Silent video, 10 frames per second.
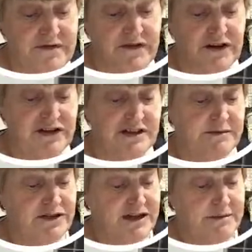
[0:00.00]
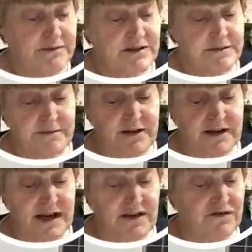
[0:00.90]
fine shimmer gems.
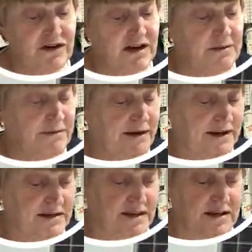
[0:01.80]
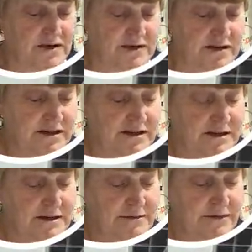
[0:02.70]
Okay, I've got a couple of packs of those.
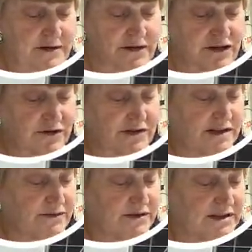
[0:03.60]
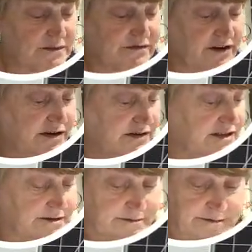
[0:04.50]
I'll use these ones up
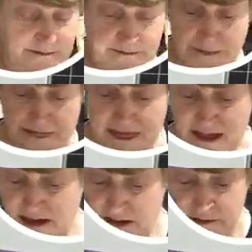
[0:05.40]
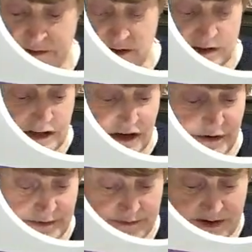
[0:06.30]
first.
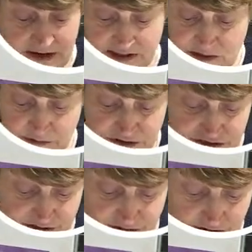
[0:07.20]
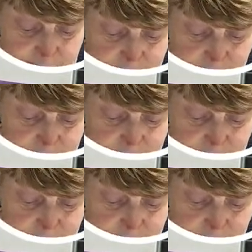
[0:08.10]
So, because this one's just got the